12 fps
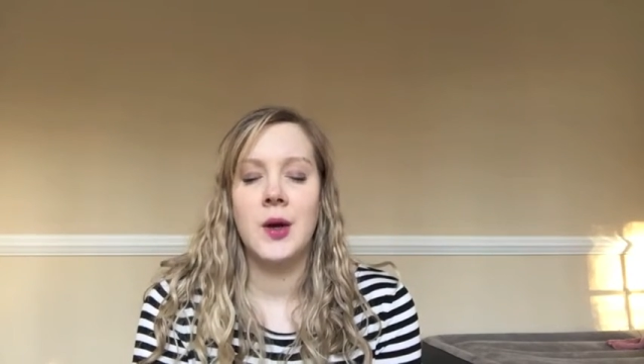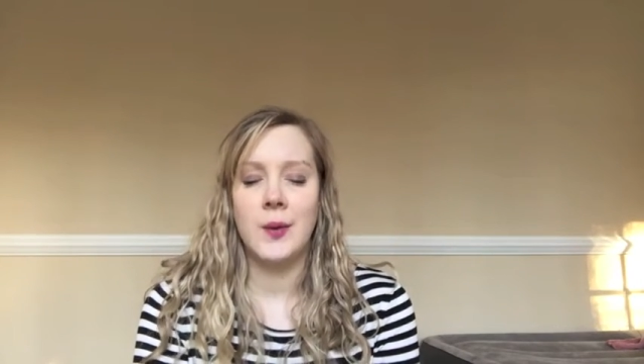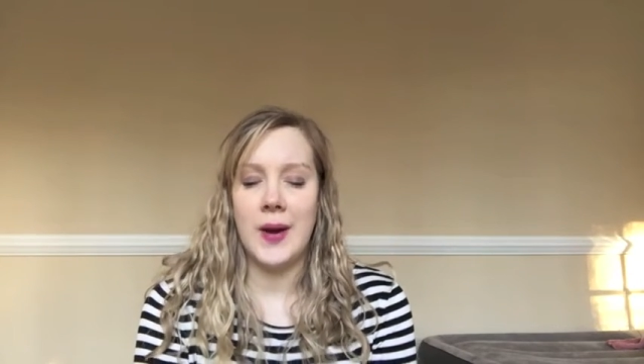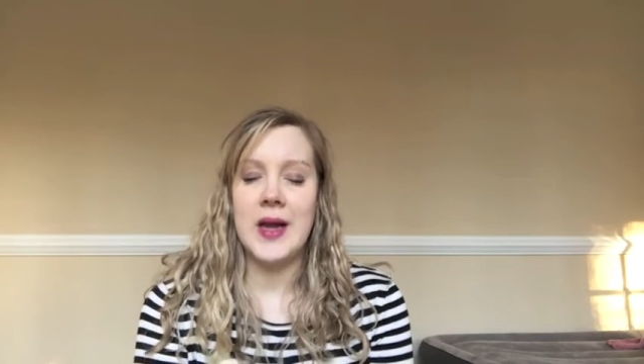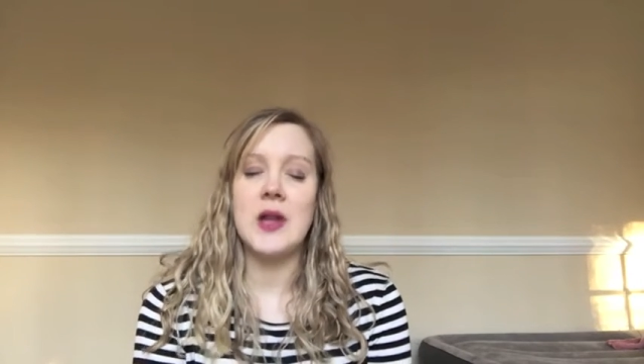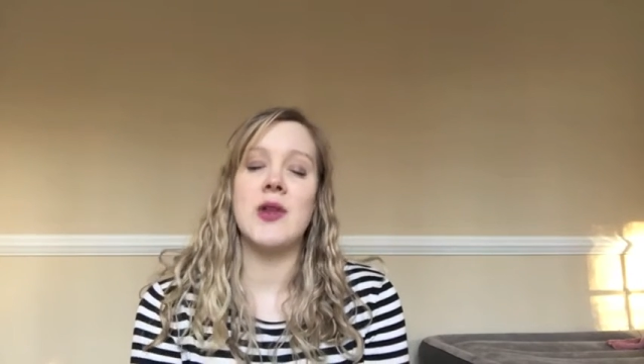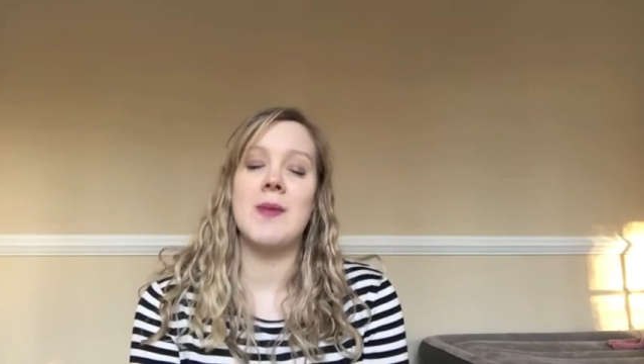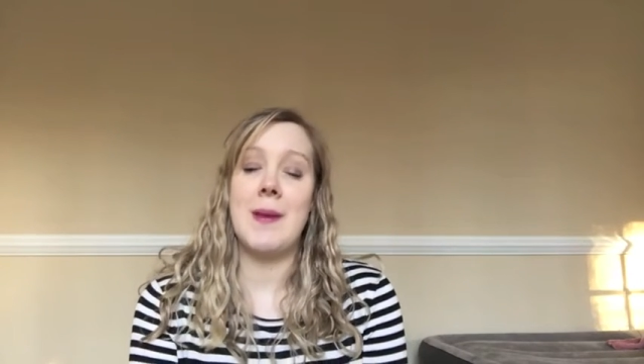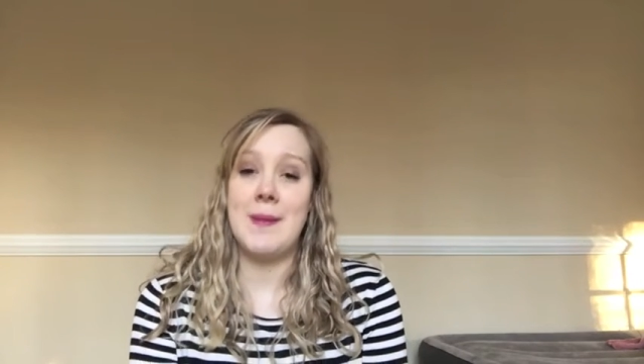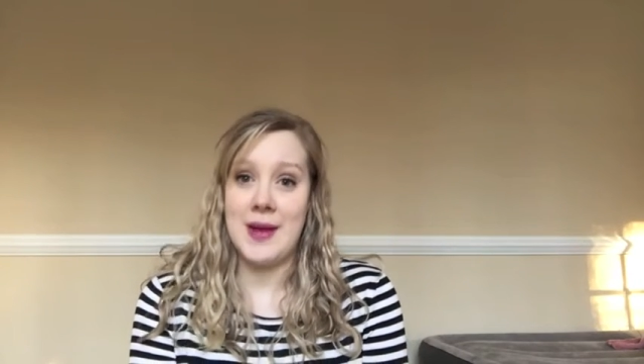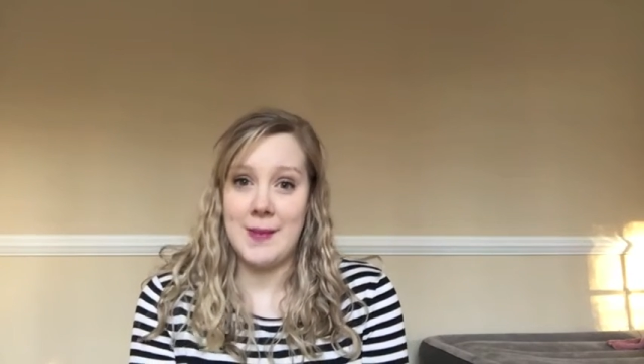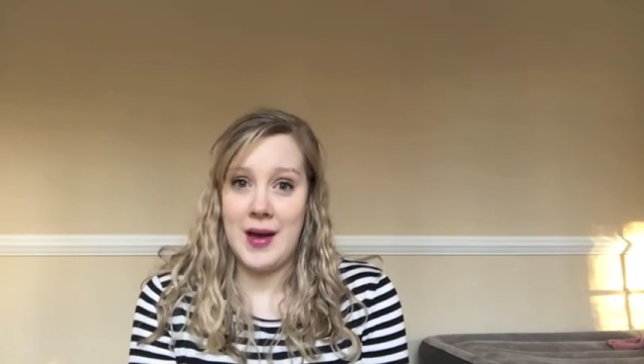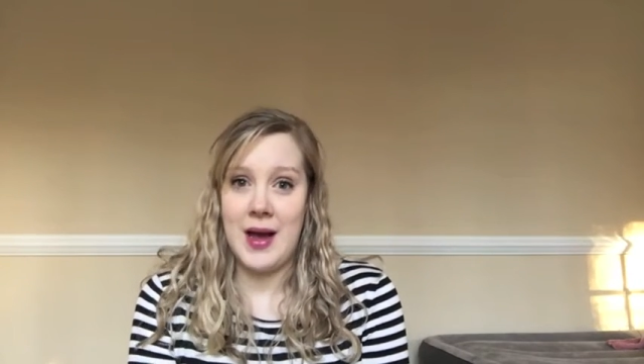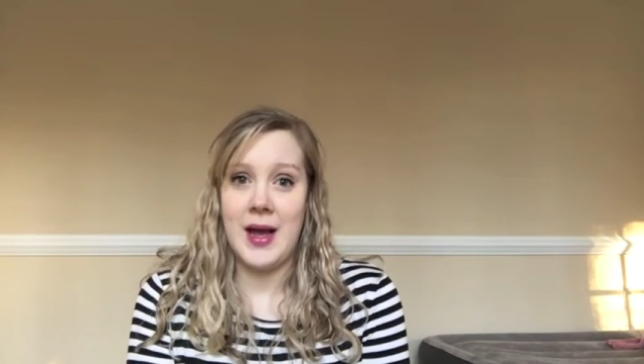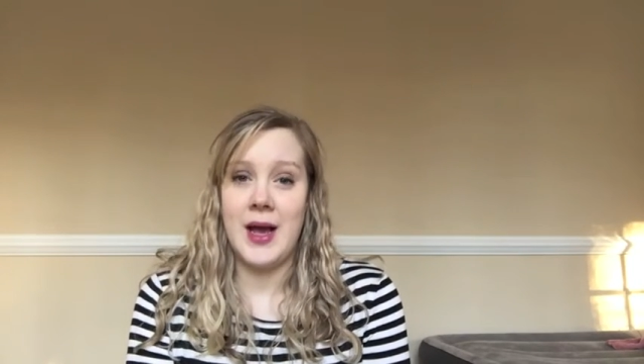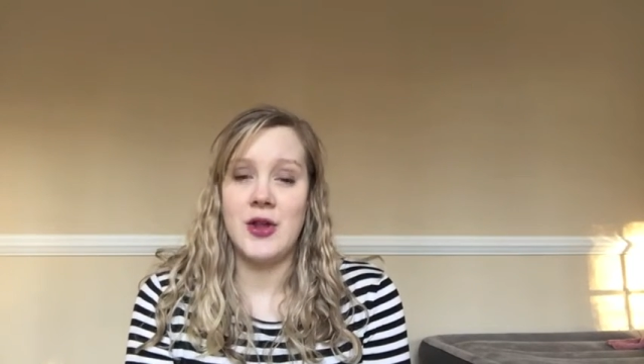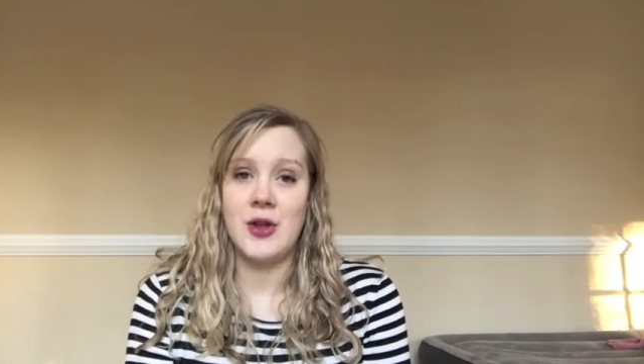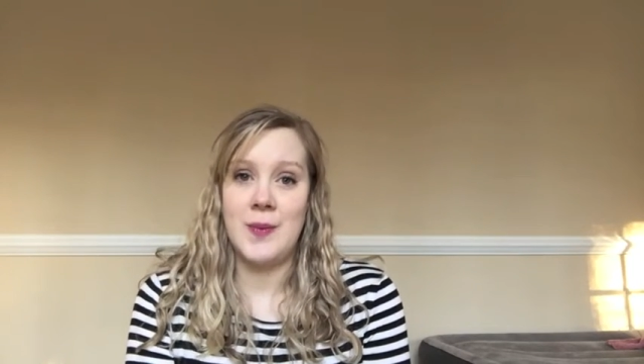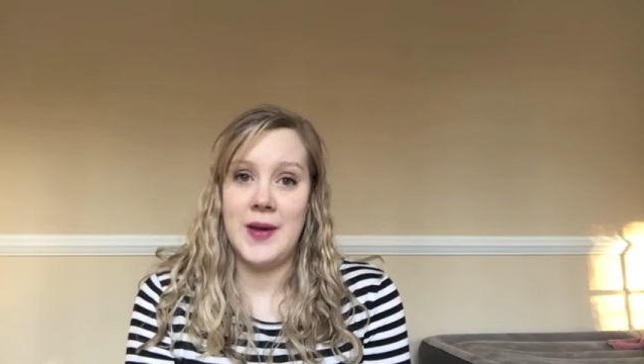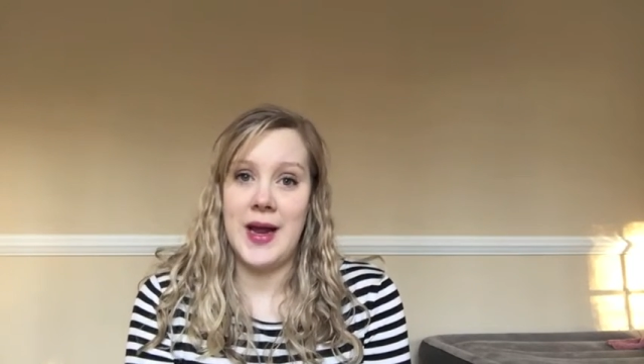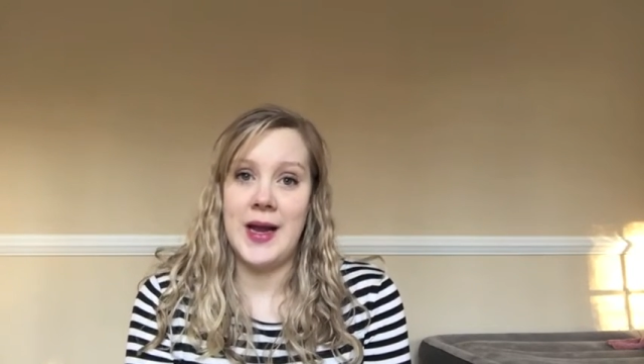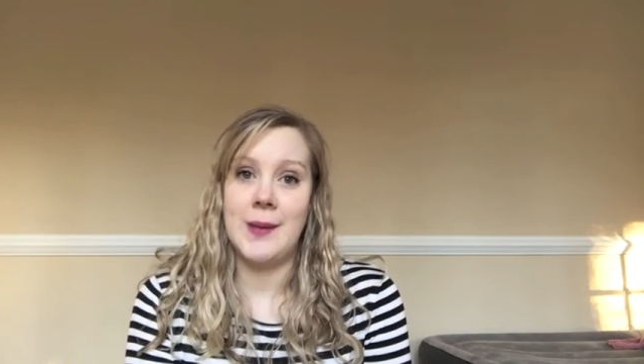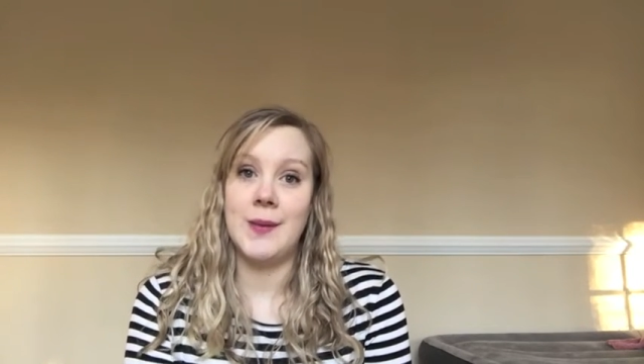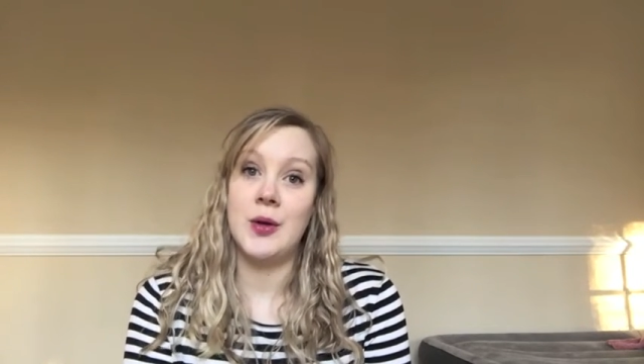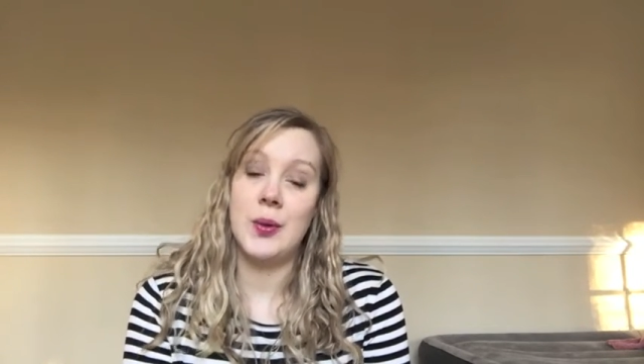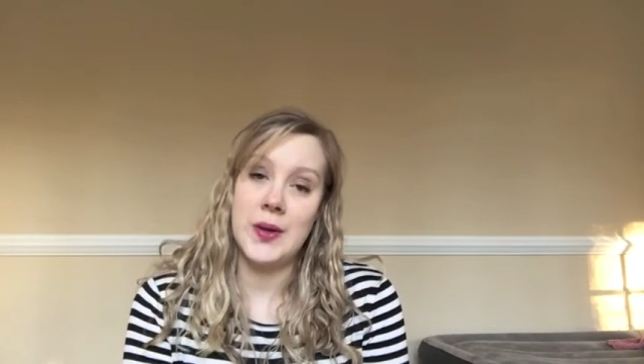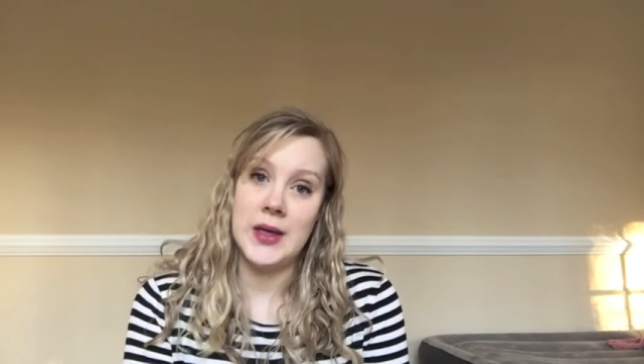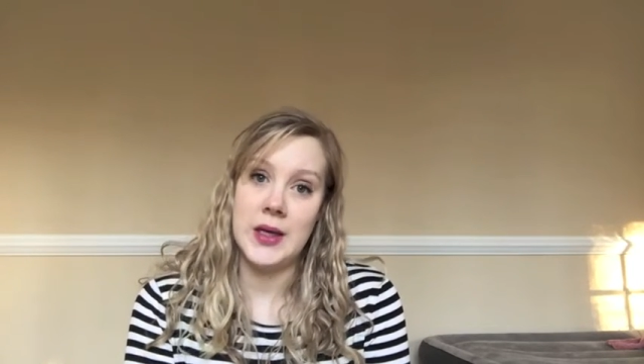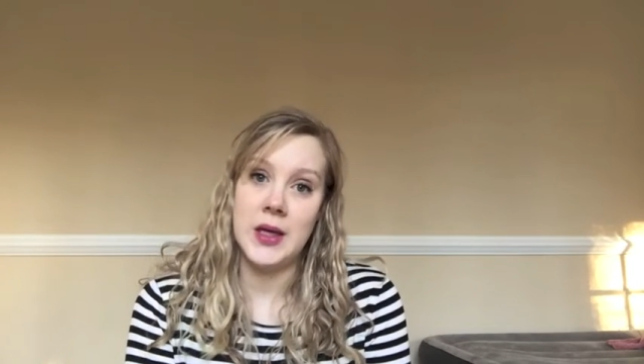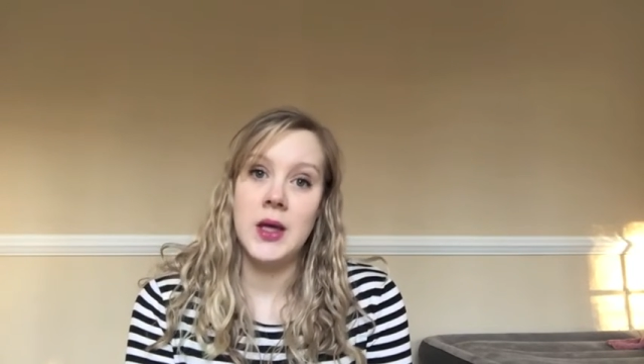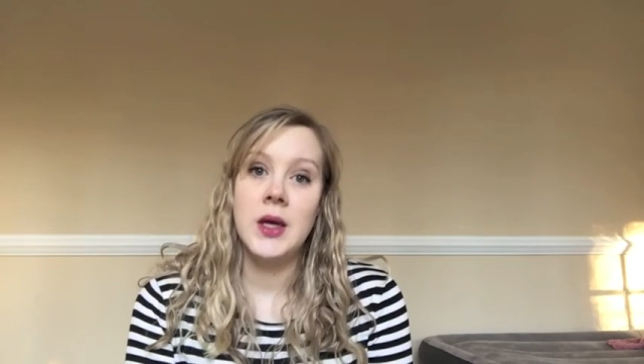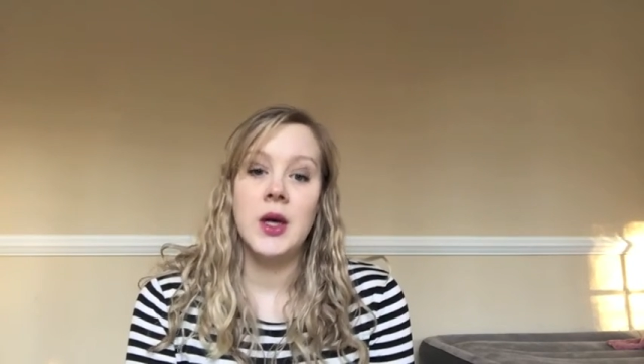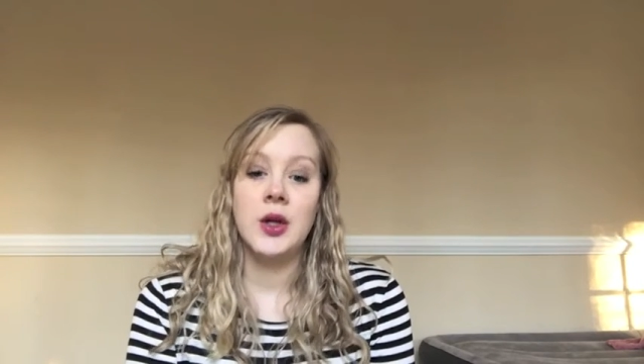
range and my BMI, I should be gaining between